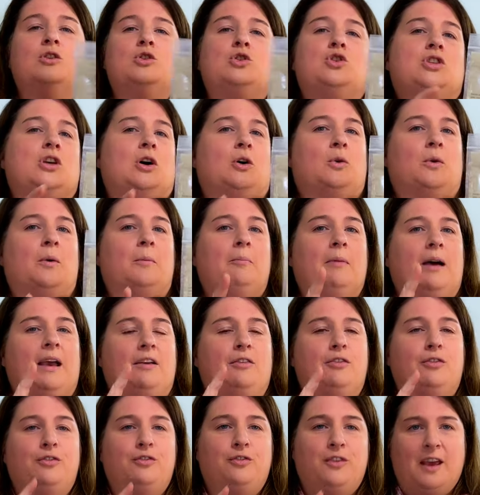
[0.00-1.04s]
So my
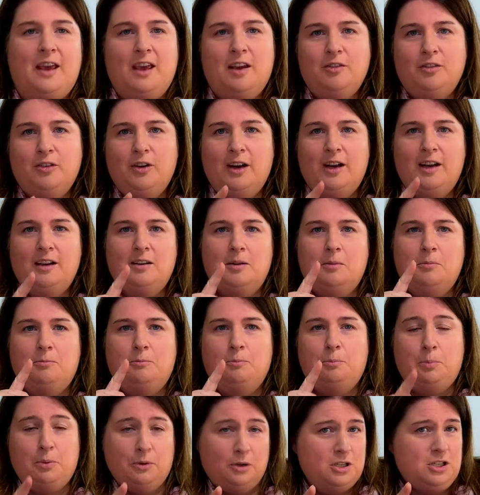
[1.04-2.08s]
favorite
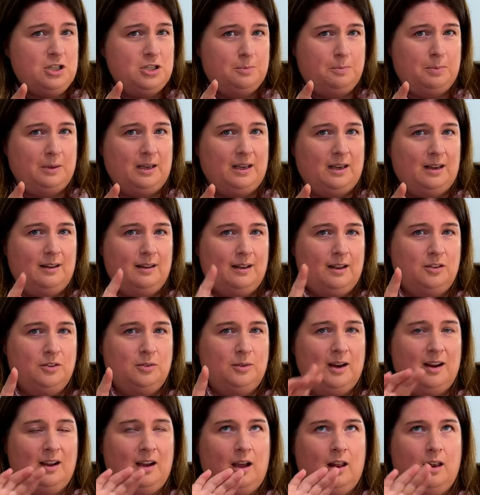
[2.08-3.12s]
bush bean, that's
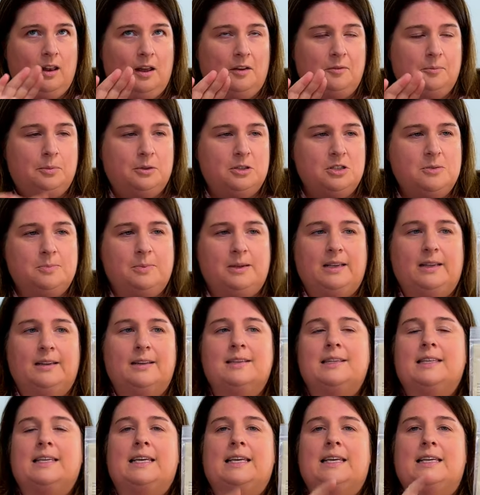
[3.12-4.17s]
right, I love bush
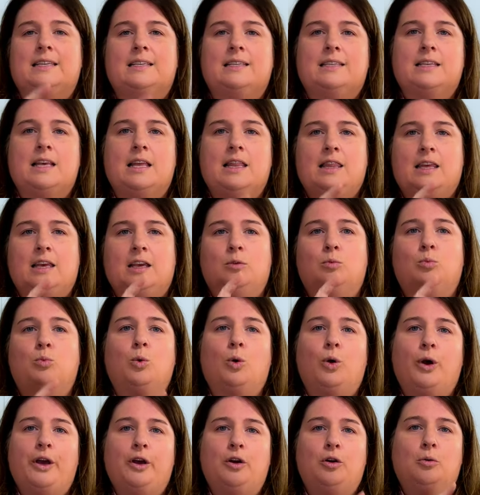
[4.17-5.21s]
beans, is the
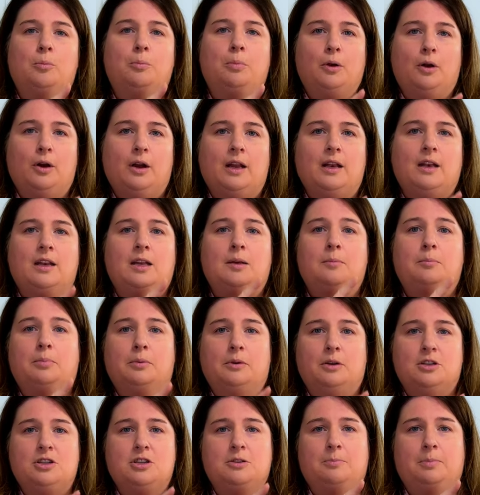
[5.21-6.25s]
Royal Burgundy
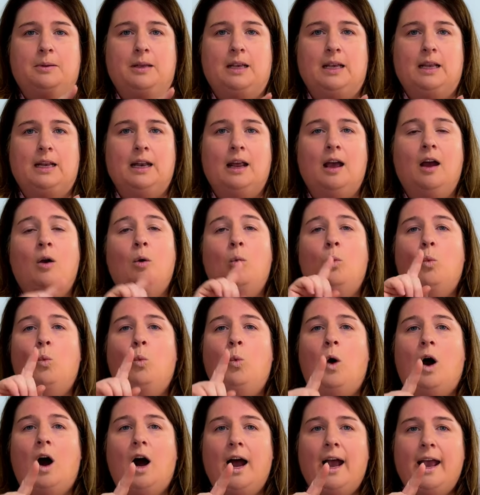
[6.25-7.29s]
bush bean.
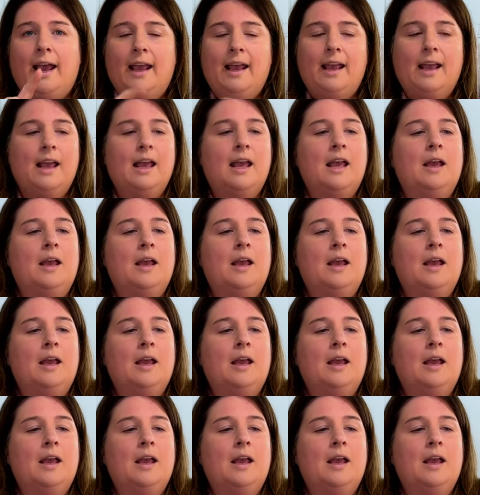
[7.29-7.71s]
Why?